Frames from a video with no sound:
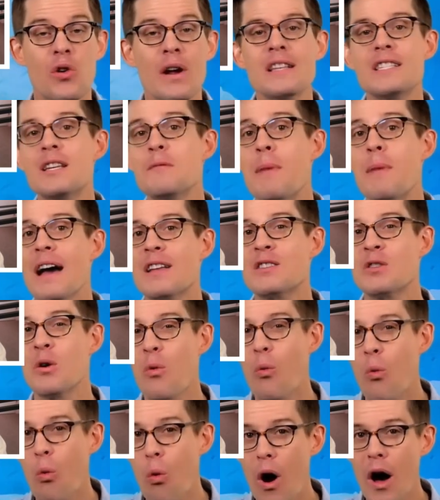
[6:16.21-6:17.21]
trace it back to
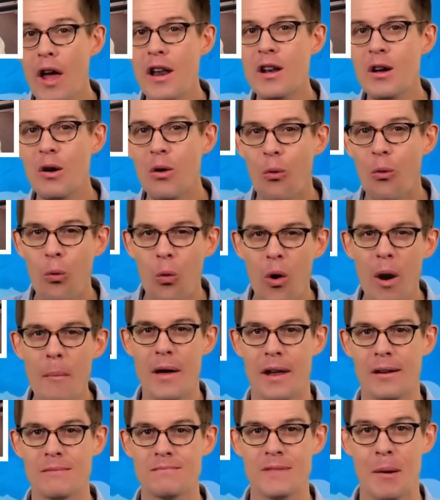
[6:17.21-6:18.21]
one
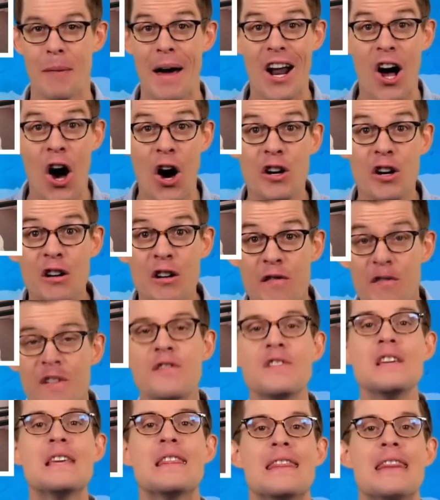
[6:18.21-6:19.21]
woman, about
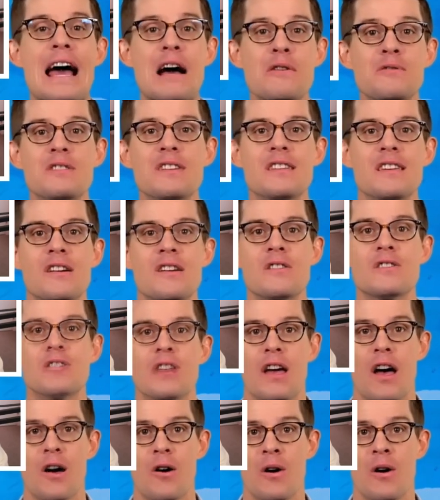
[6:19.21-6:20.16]
150,000 years ago.